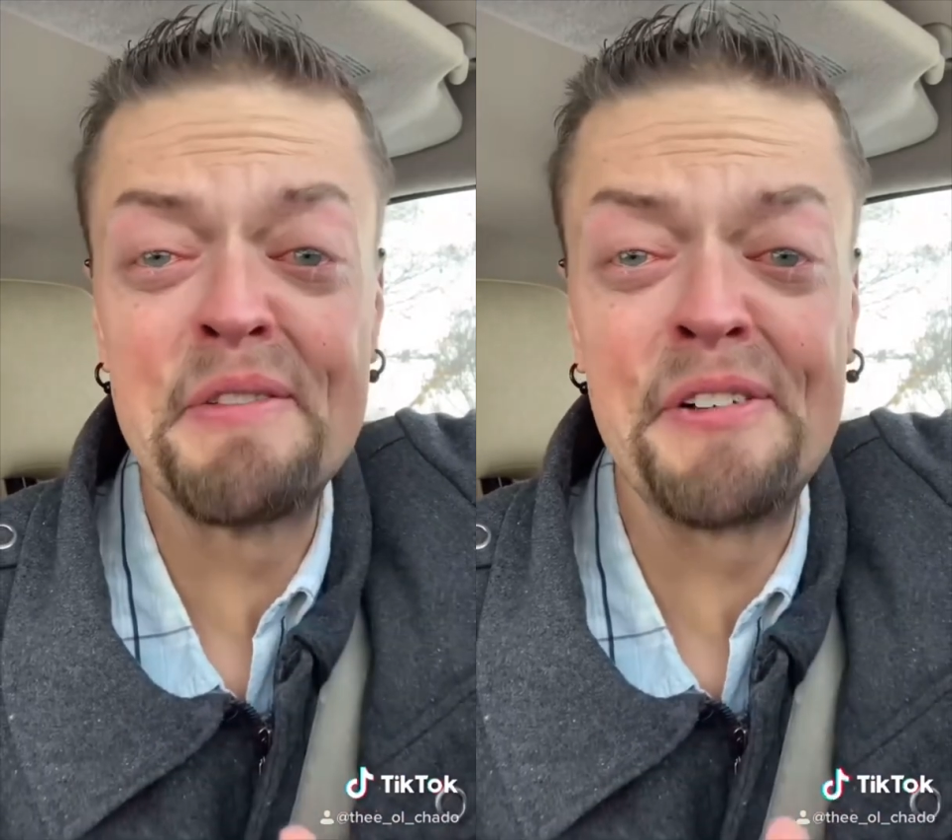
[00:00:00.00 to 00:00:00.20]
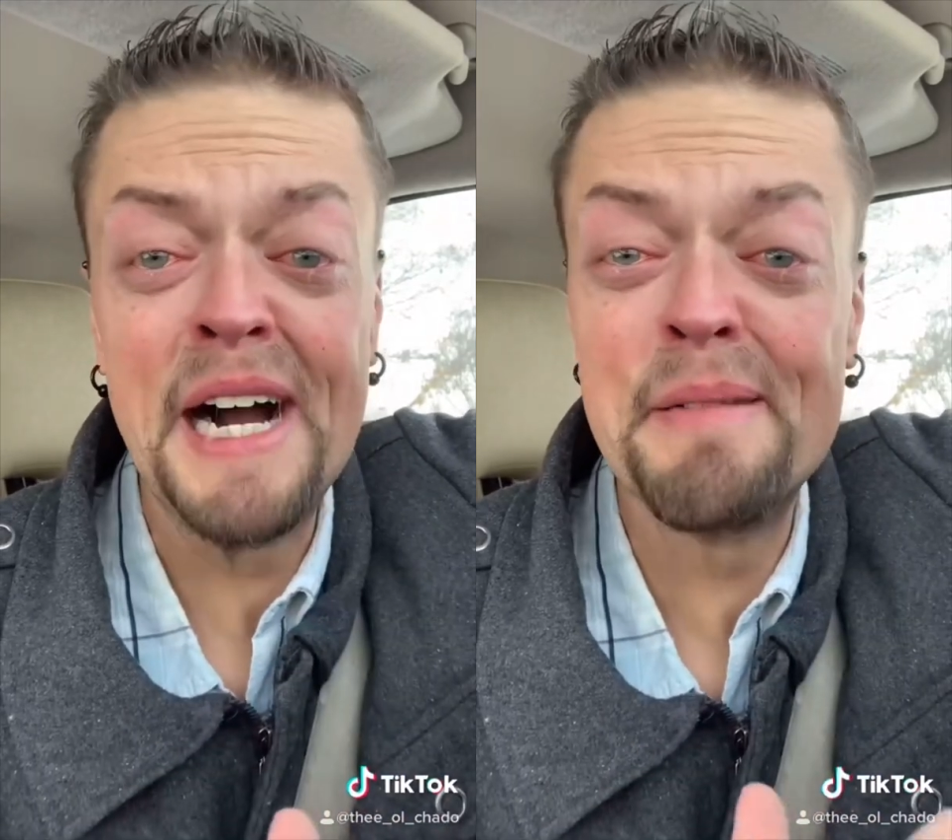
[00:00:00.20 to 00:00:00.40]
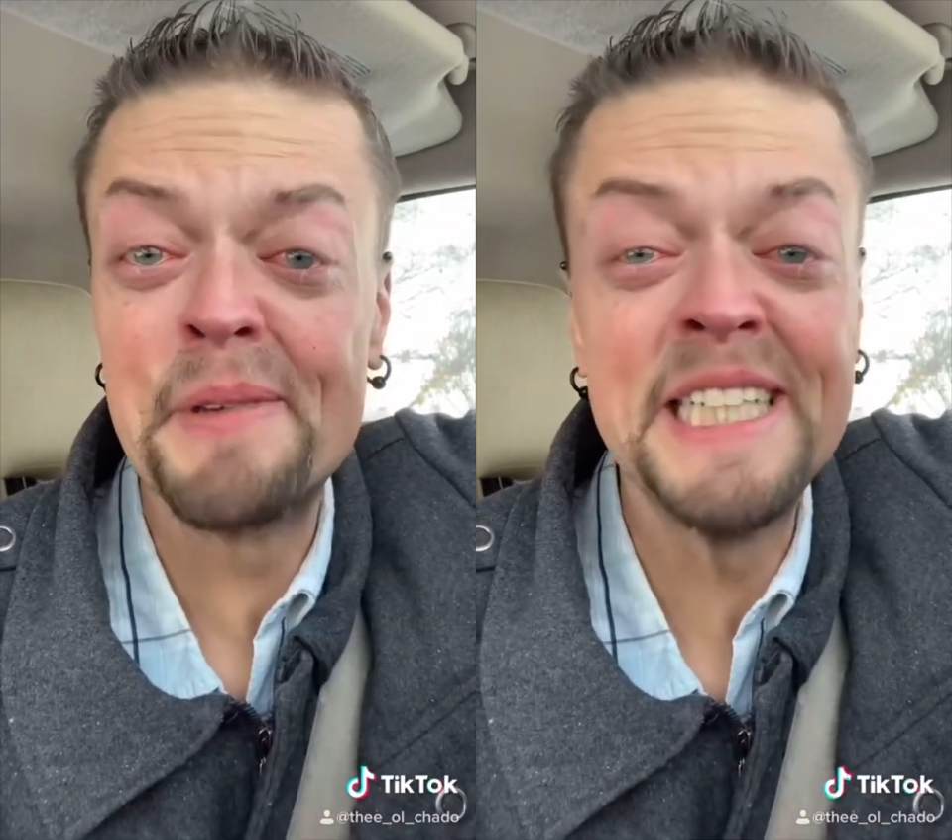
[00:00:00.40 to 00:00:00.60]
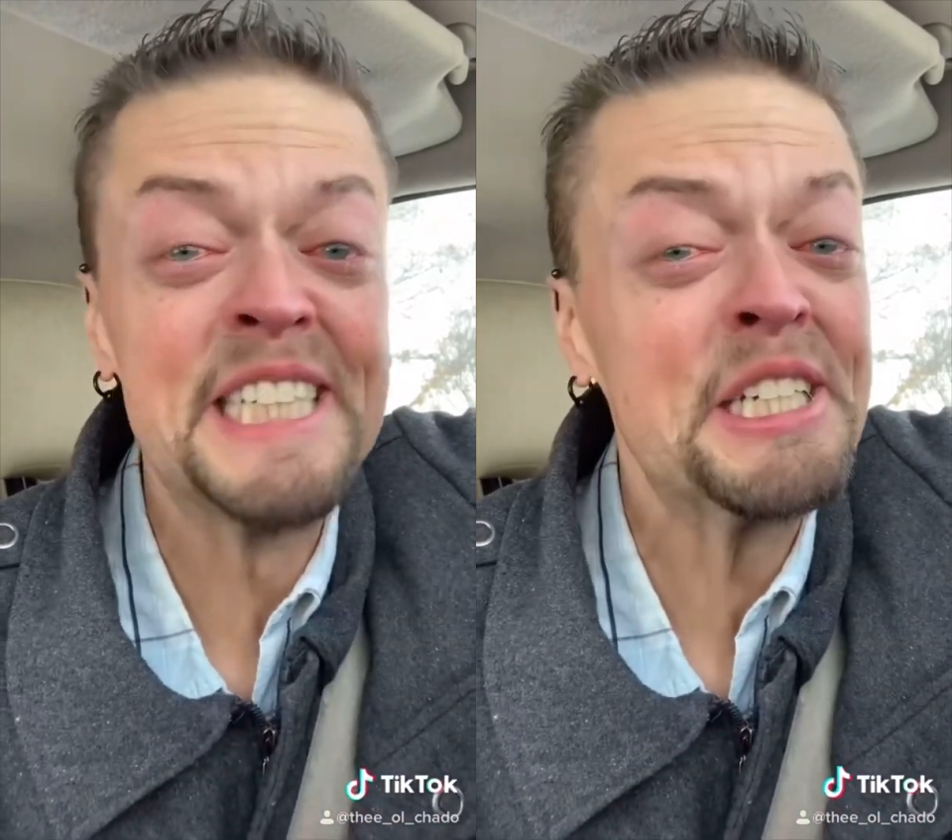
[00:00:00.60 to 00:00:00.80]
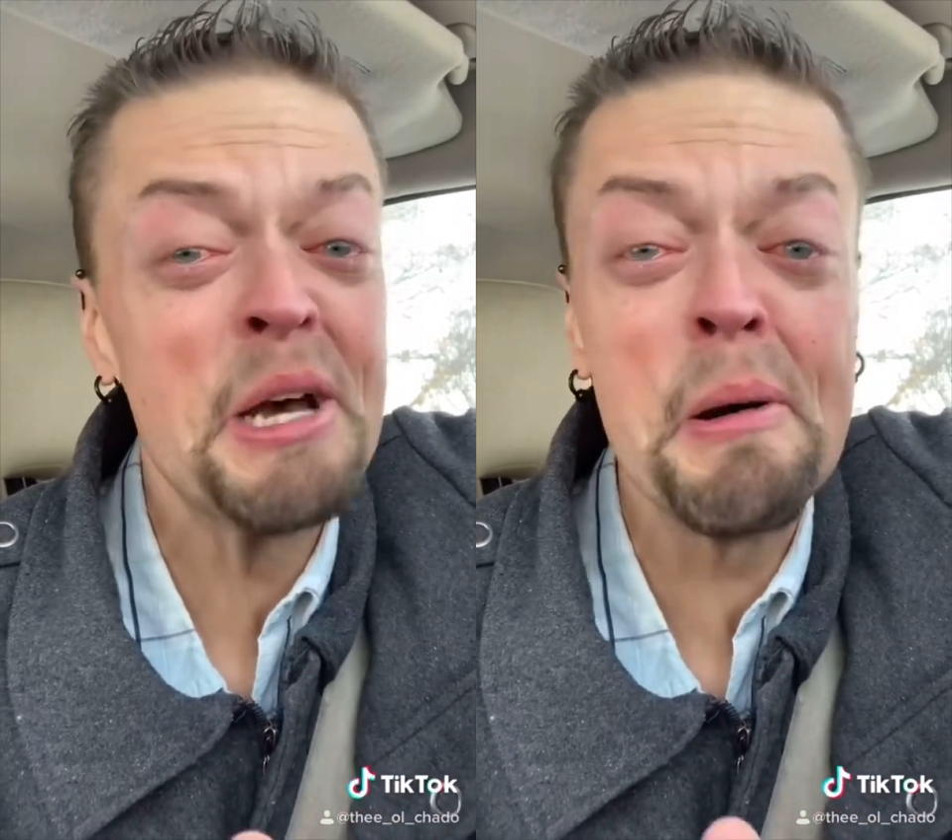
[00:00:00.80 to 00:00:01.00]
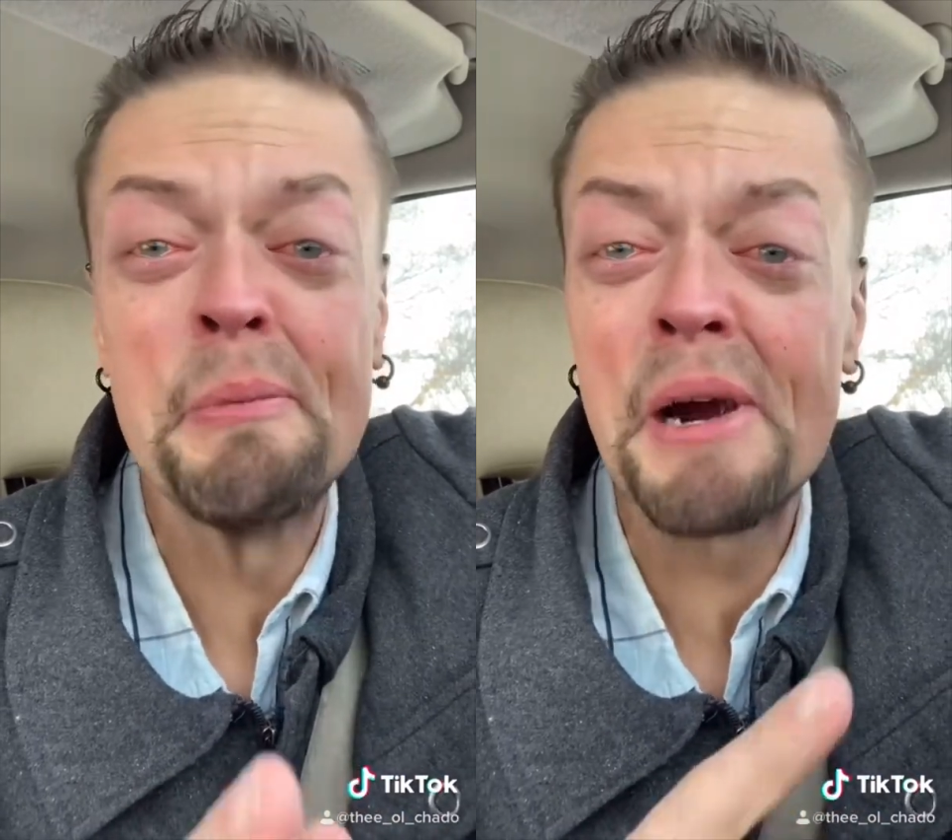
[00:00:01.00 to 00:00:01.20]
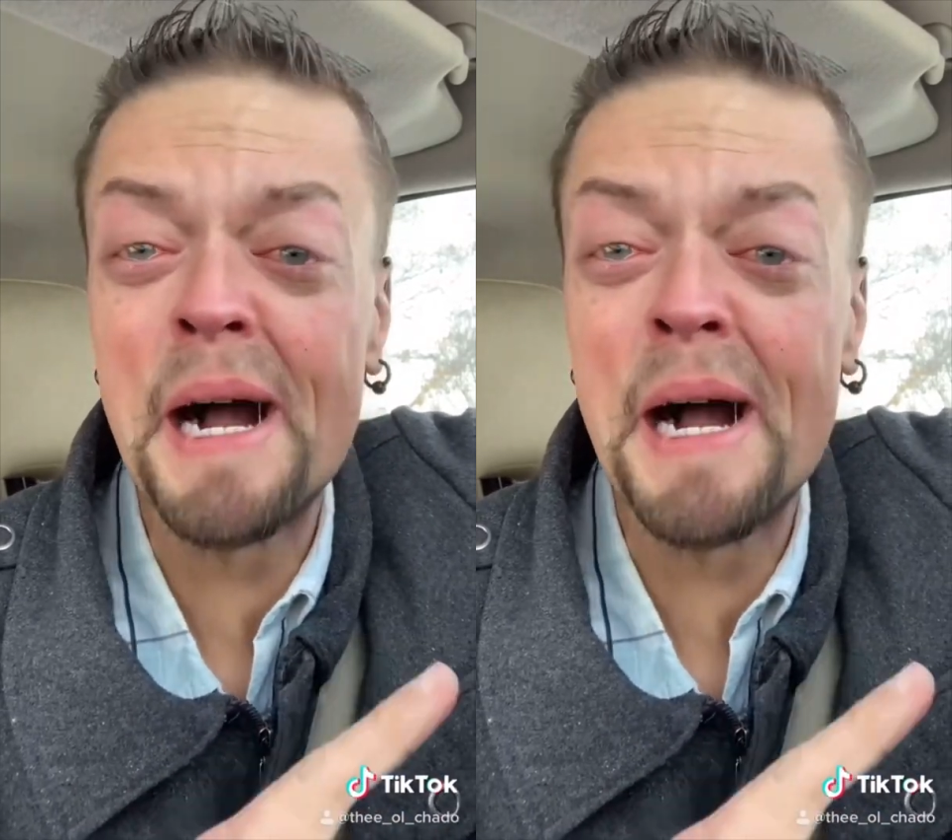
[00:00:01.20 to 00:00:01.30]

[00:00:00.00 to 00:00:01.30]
5 months sober.